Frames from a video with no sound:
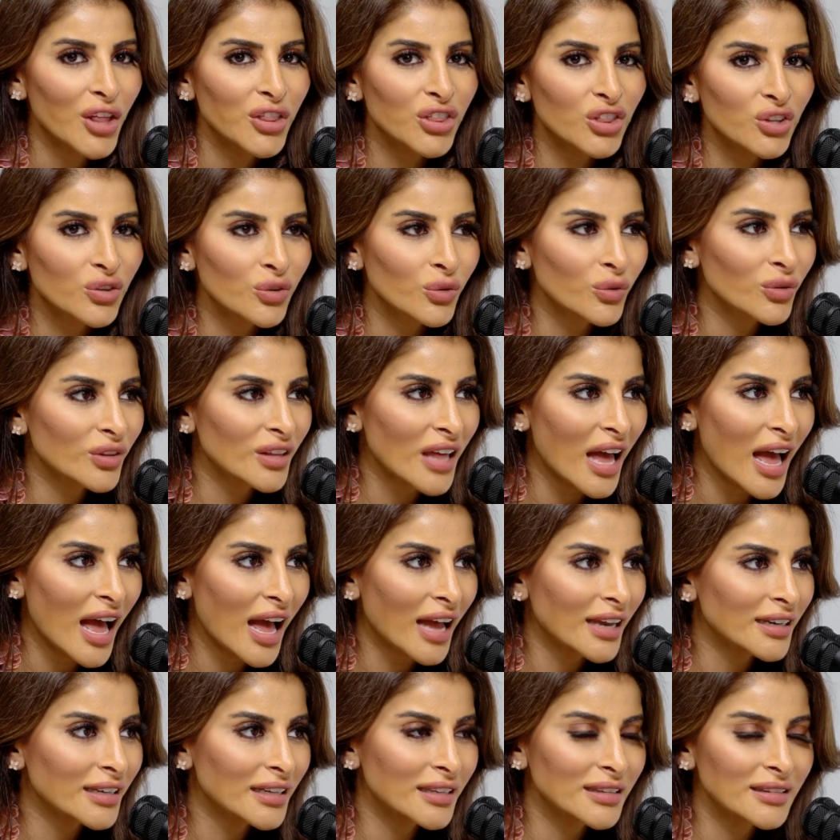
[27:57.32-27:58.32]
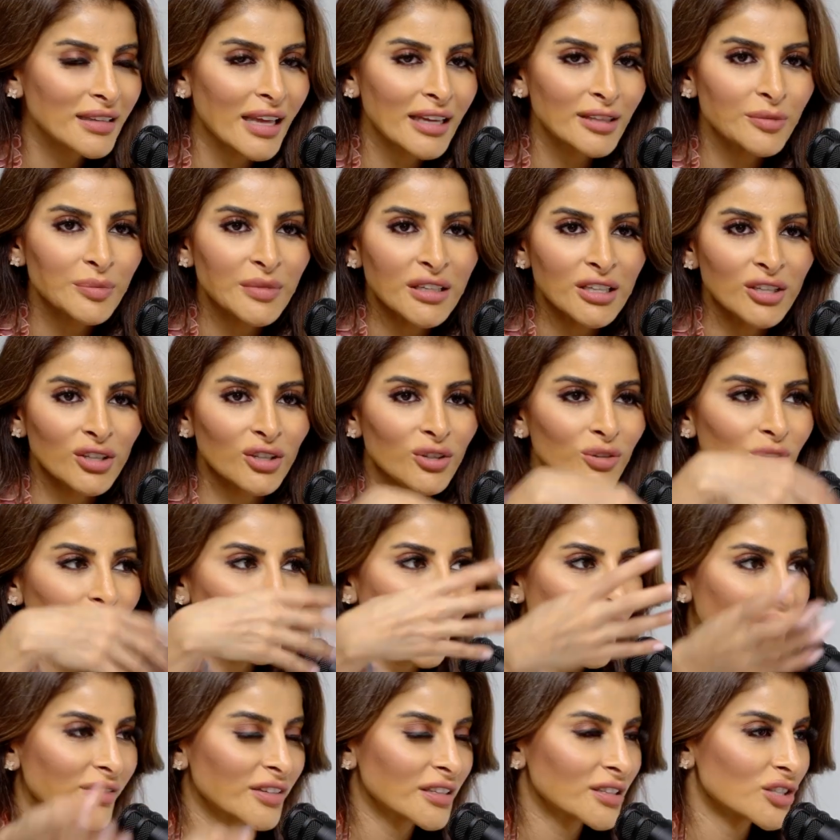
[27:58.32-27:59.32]
through that, it led me through
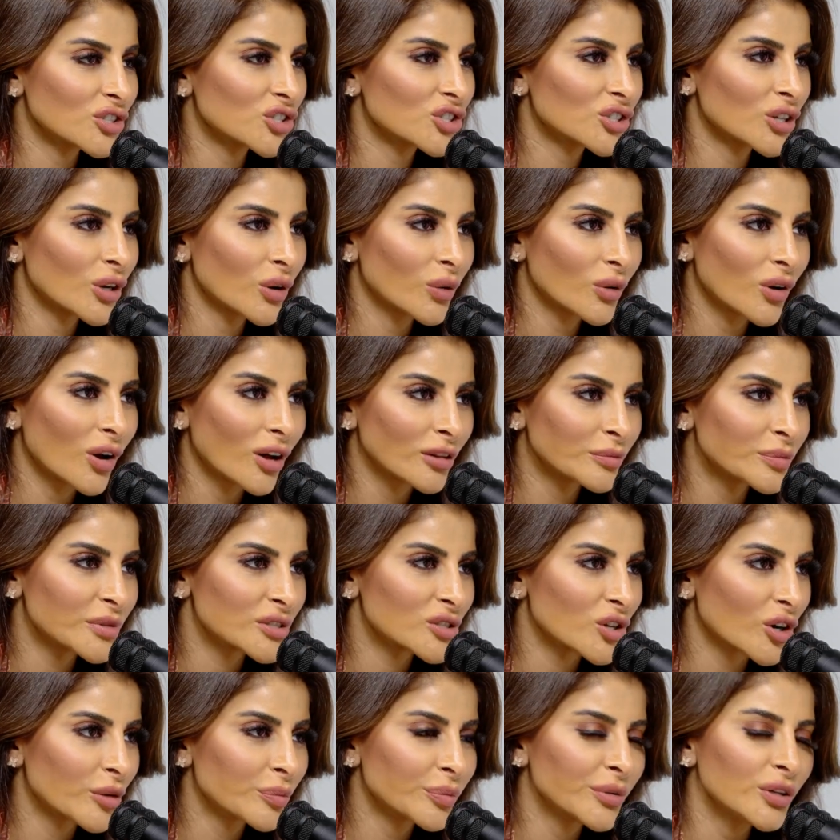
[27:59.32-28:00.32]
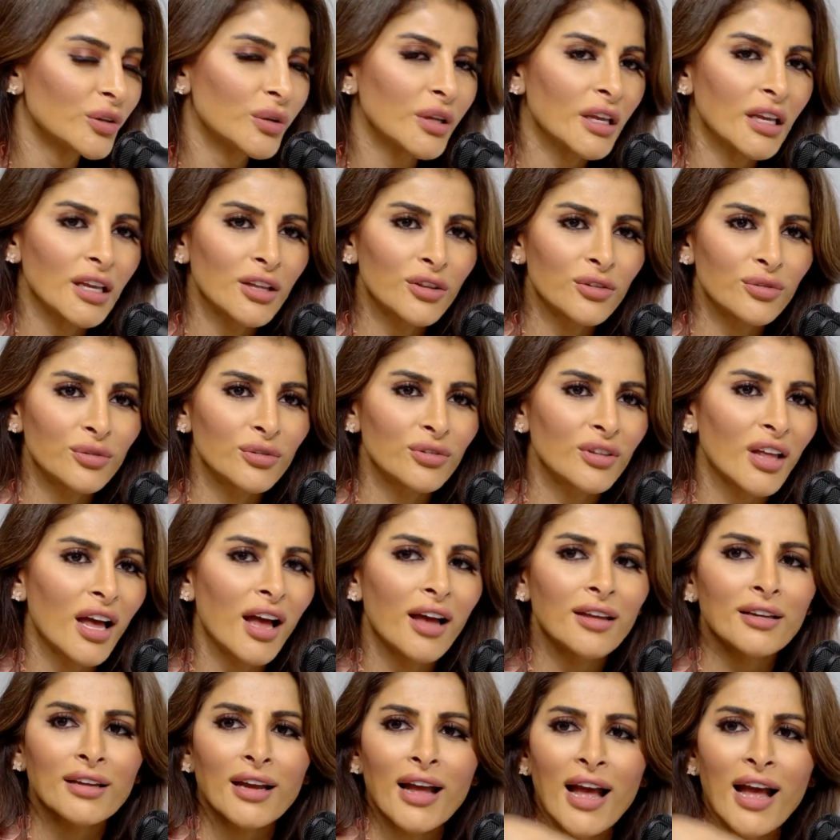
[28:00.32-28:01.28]
having this show called Bizarre Beauty. Through that, I